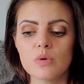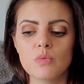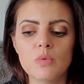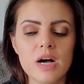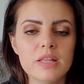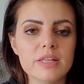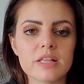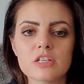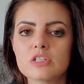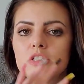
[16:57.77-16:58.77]
One,
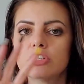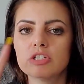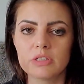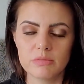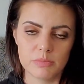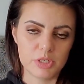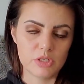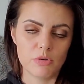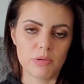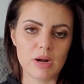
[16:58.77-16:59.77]
that the surgery will be
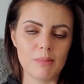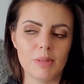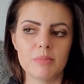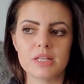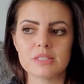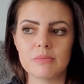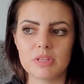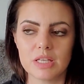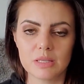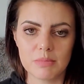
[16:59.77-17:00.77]
no problem. That's
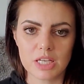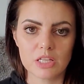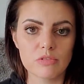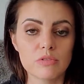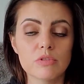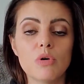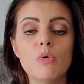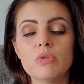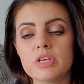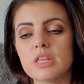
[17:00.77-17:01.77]
something he'll make it through. The
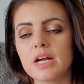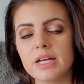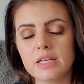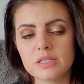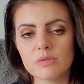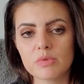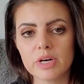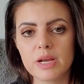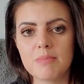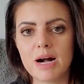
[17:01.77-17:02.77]
only thing I need to
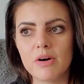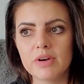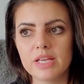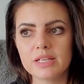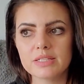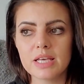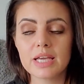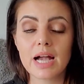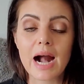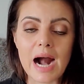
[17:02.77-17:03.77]
worry about is
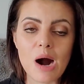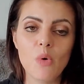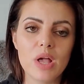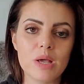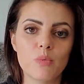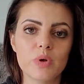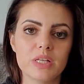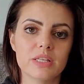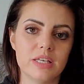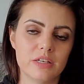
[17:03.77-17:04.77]
like how it
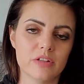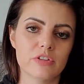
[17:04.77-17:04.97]
will heal.